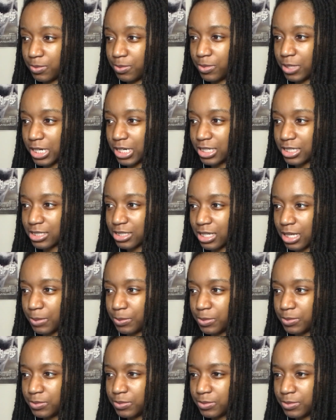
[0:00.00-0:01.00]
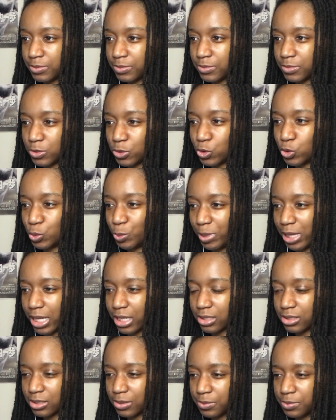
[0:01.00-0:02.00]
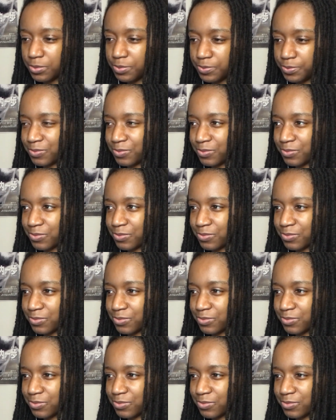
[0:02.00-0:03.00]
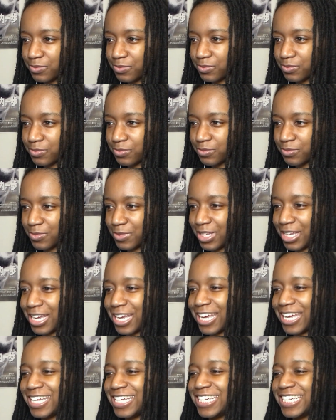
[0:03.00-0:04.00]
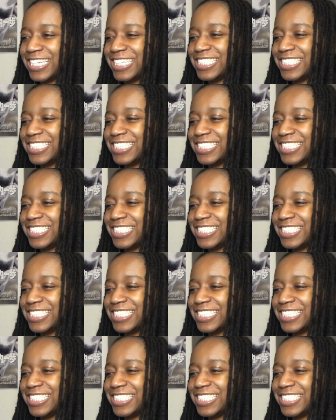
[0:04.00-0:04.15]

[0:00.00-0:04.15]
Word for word: body him suplex him. Yeah.